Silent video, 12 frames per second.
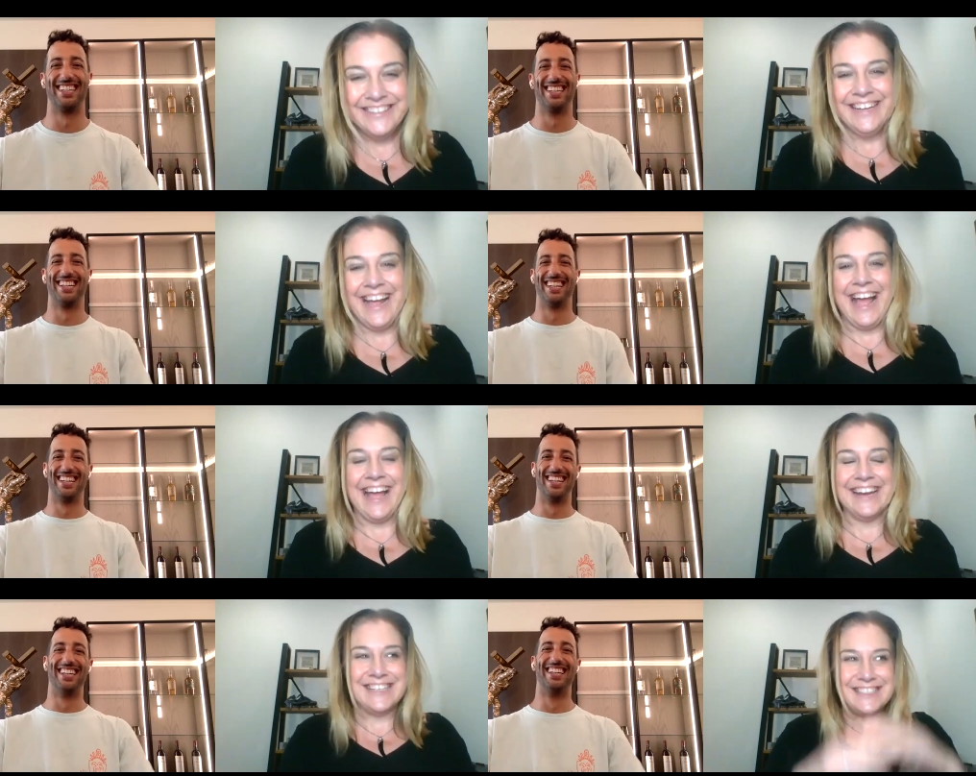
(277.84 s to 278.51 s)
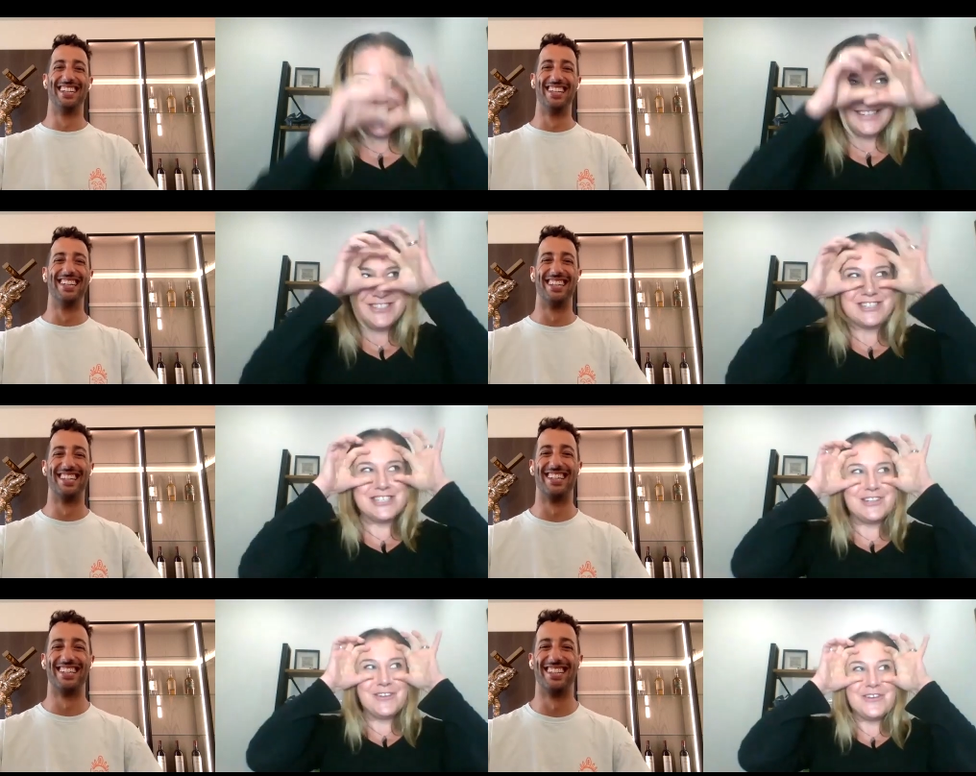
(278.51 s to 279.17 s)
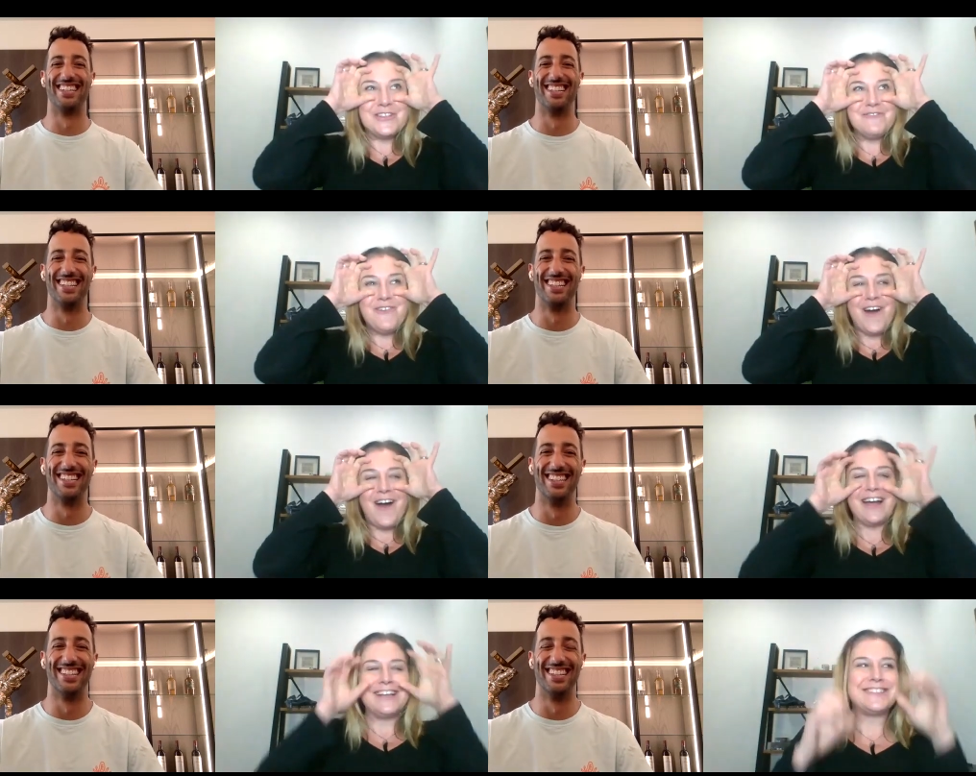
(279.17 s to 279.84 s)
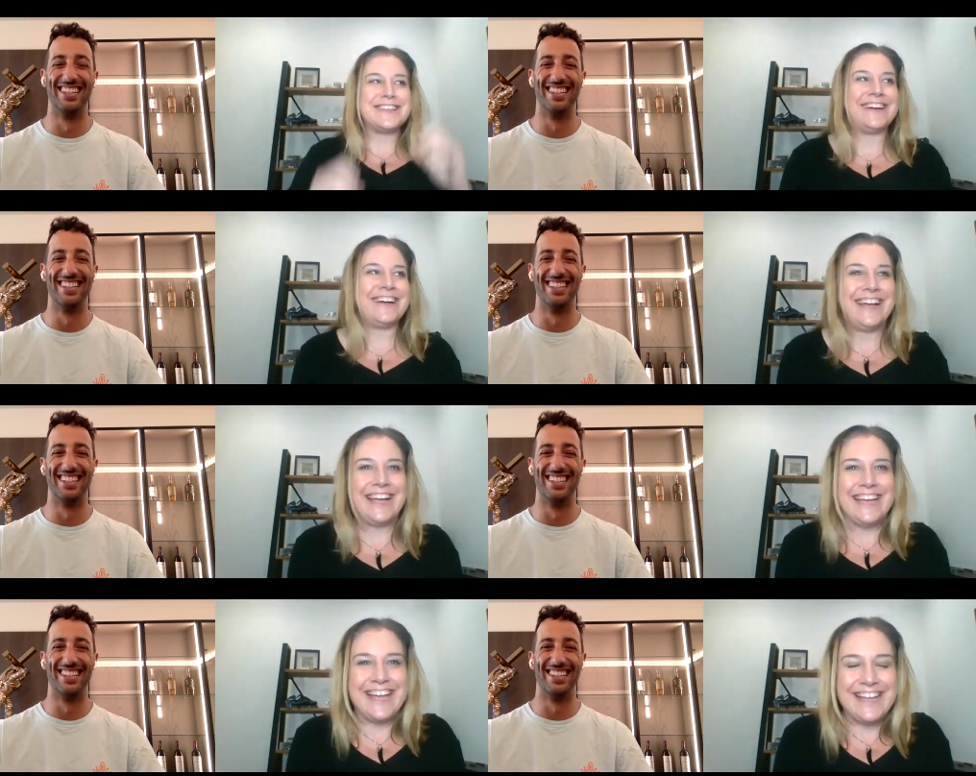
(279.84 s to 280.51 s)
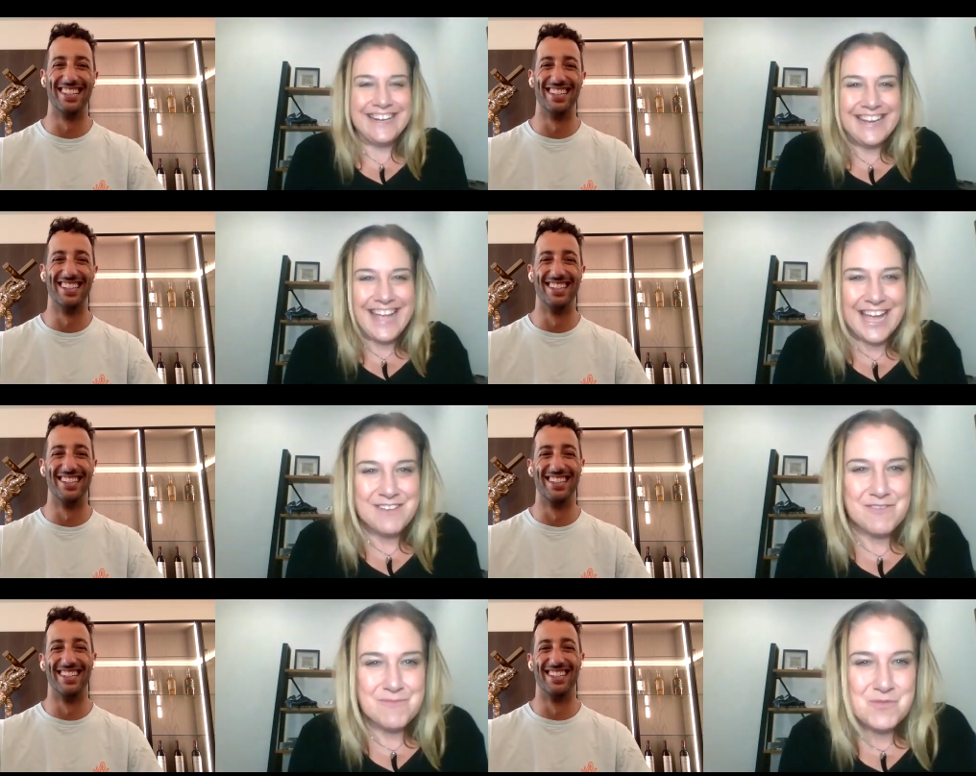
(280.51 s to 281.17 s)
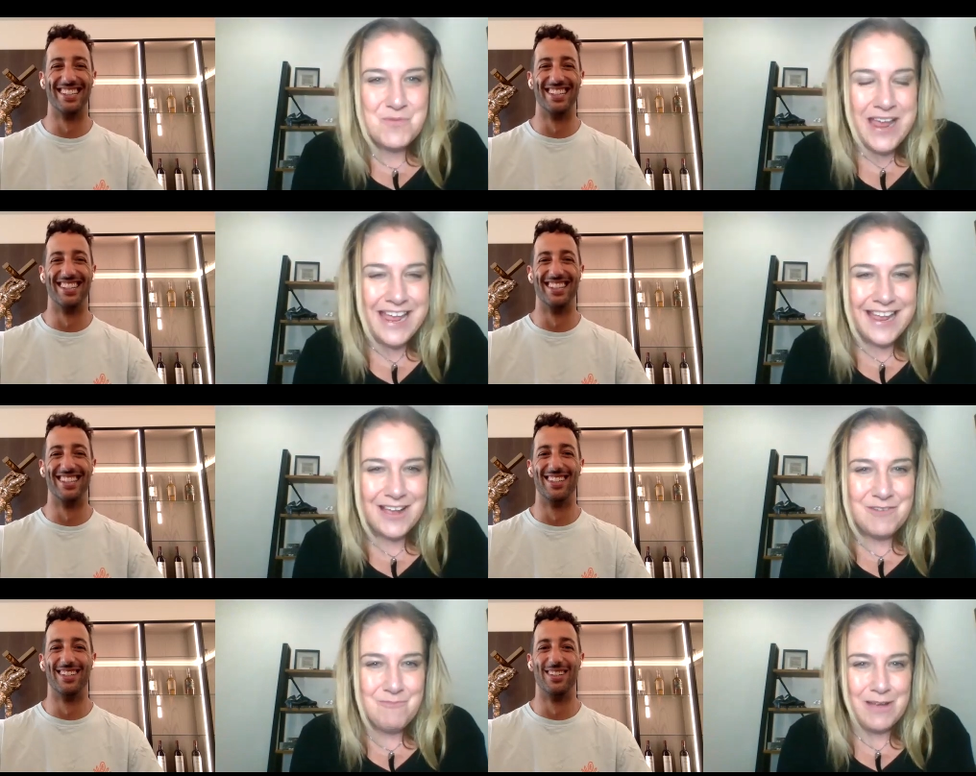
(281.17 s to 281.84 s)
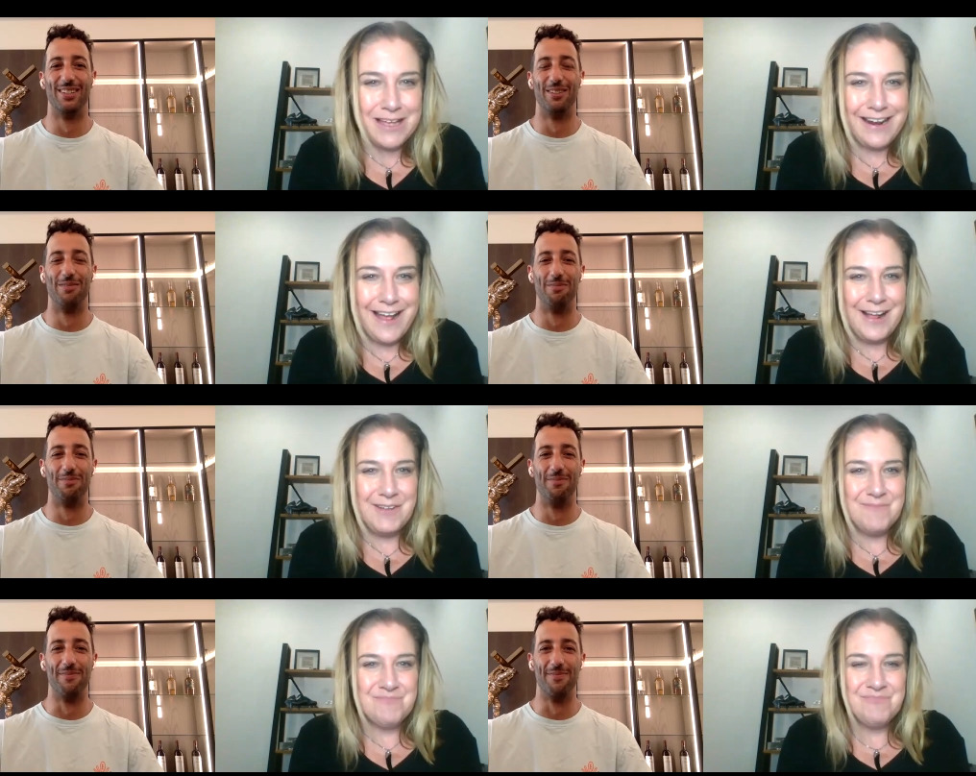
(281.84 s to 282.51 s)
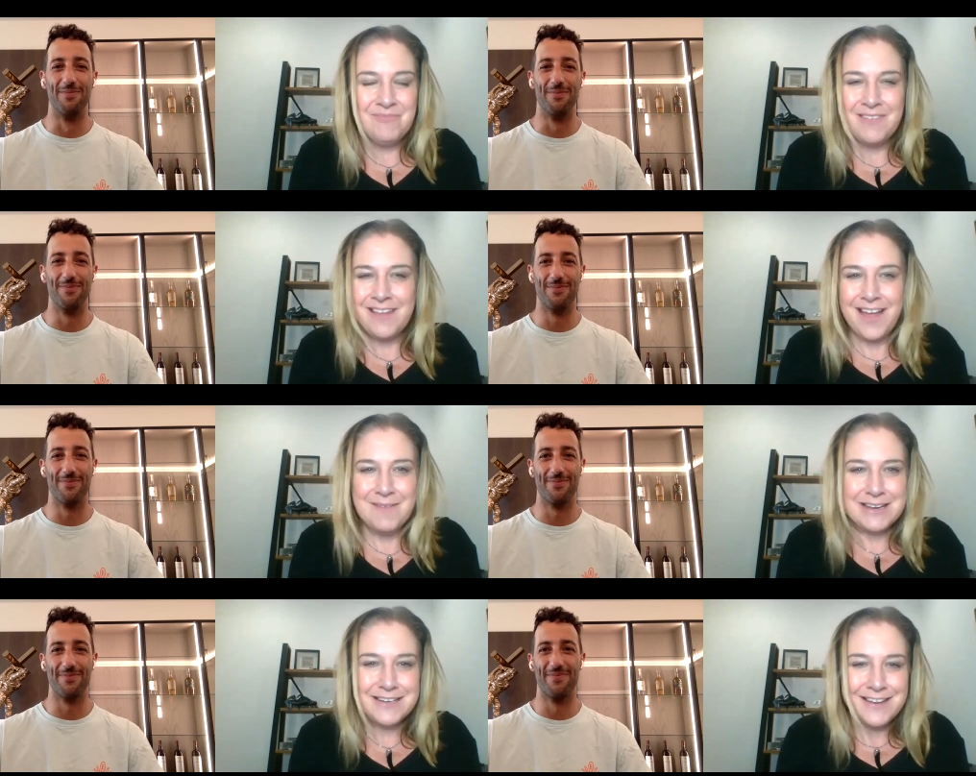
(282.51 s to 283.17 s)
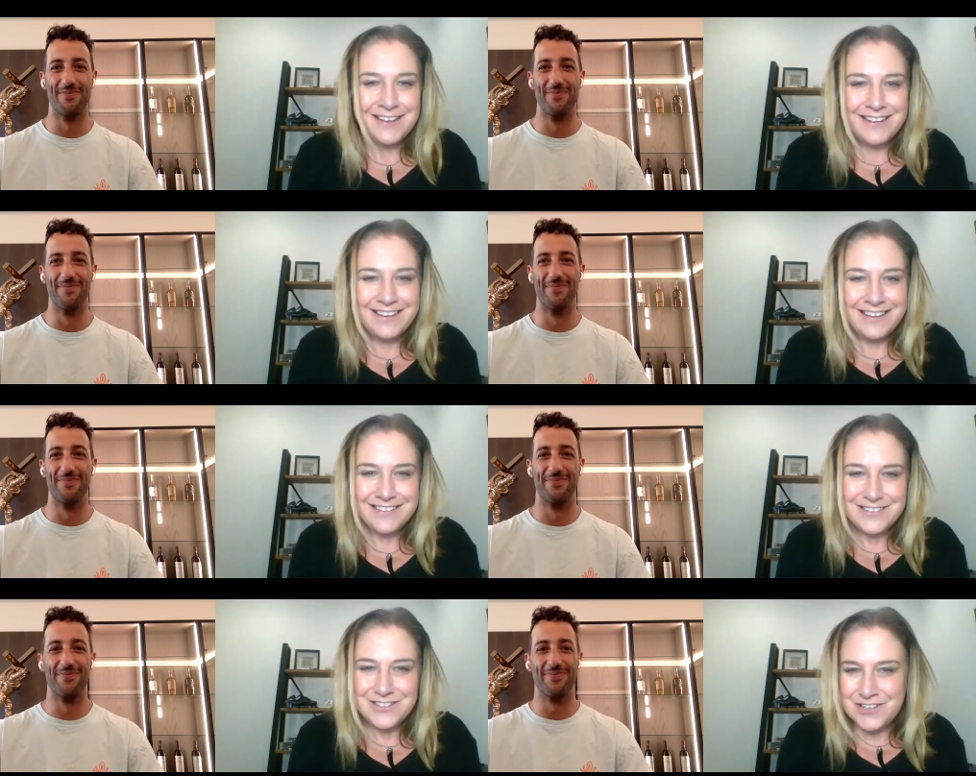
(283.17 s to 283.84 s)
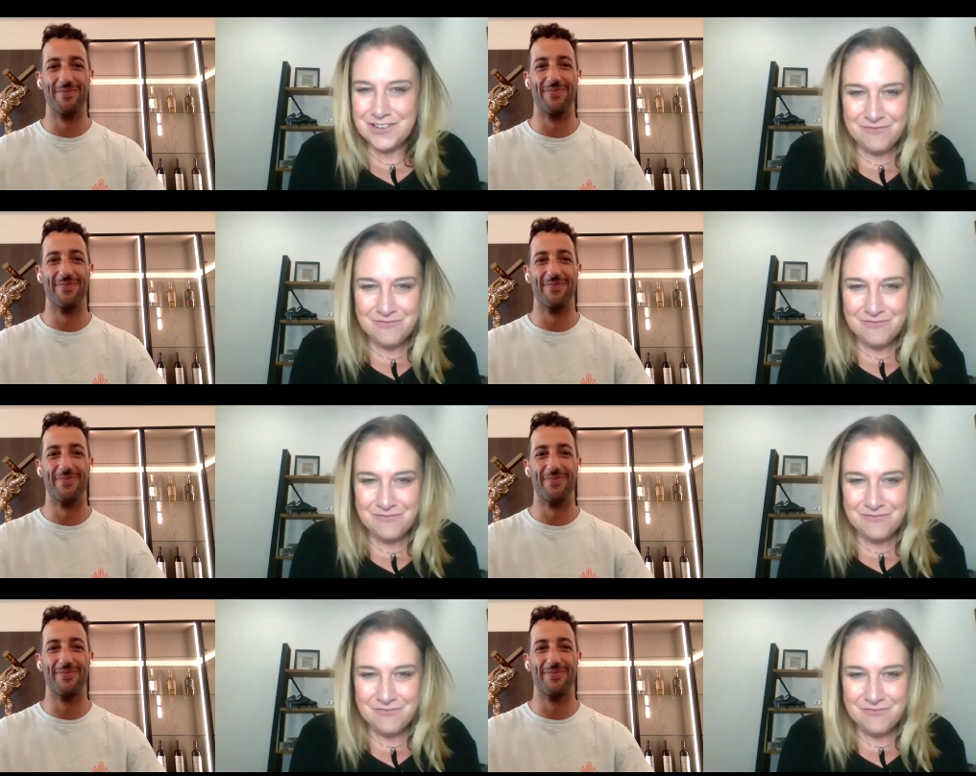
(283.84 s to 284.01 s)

Speaker 1: And he said, just through the visor and gave him a wink. But um, I mean, do you